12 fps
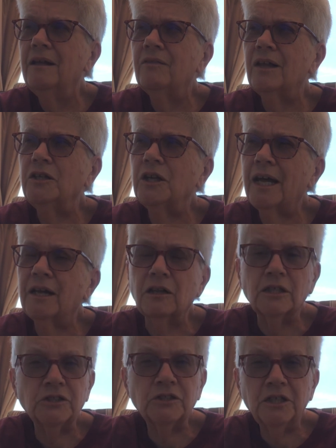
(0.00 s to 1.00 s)
then you got to
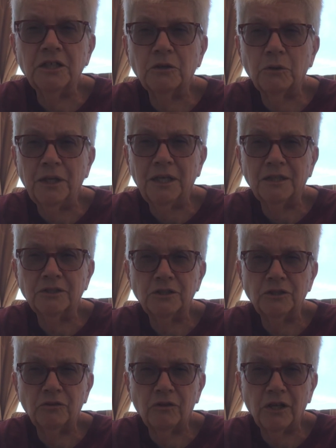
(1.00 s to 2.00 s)
list the ingredients
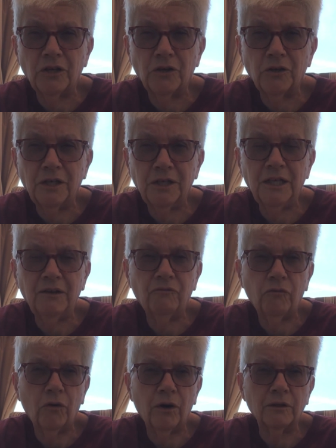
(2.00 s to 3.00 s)
that you think you're going to need
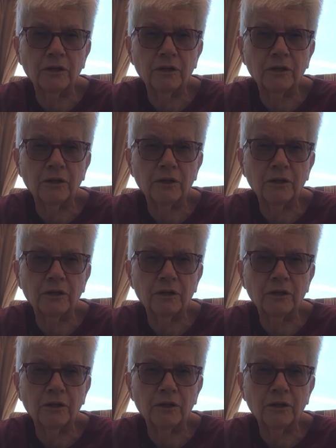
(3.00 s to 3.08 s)
for it.